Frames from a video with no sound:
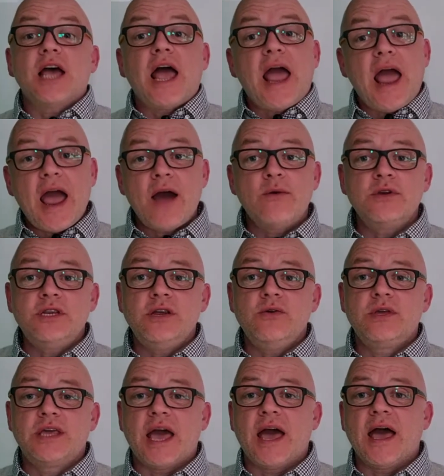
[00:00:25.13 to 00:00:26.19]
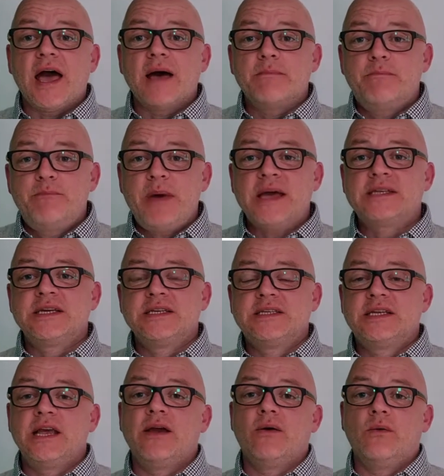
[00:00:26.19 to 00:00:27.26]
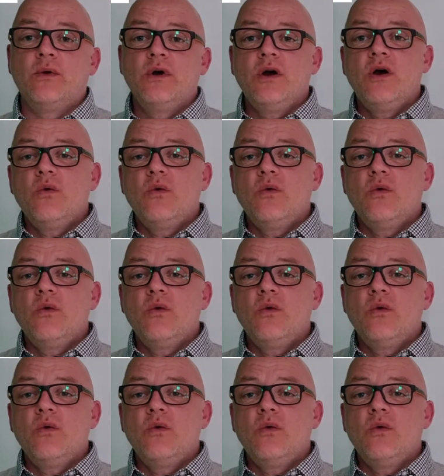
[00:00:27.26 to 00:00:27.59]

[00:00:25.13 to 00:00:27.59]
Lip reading: how do you get a better deal